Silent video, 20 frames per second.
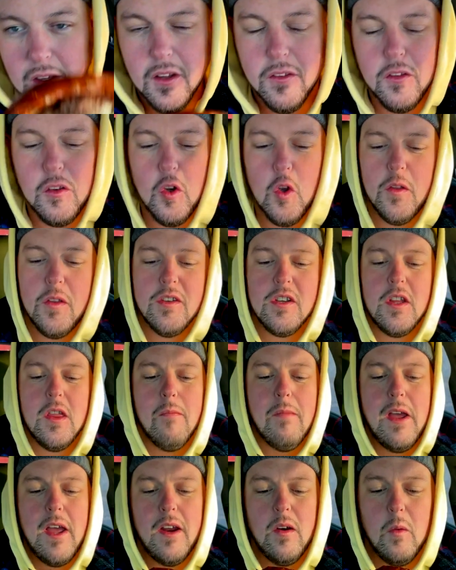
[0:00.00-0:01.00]
Tooth is on the
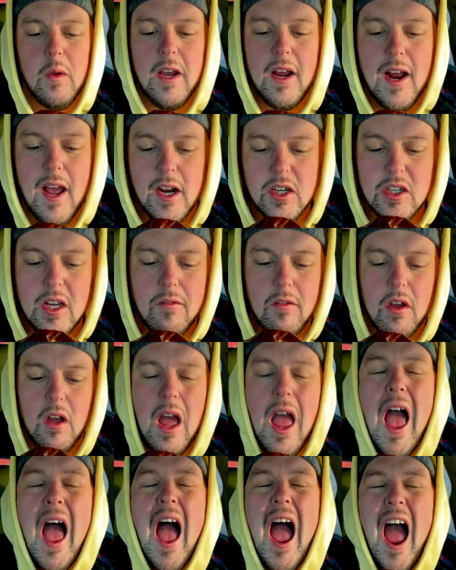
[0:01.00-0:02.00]
mend. We can actually have a
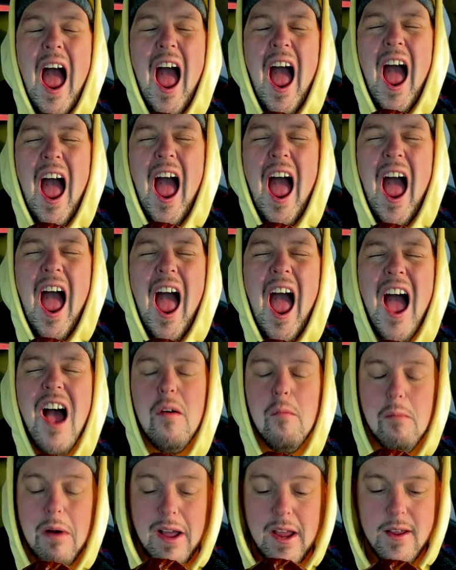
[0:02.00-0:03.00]

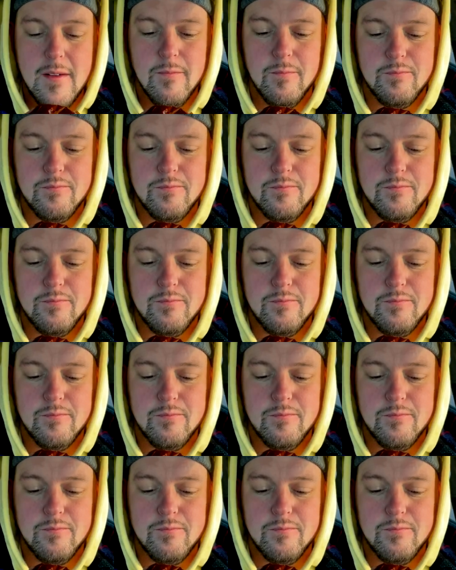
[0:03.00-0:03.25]
bite.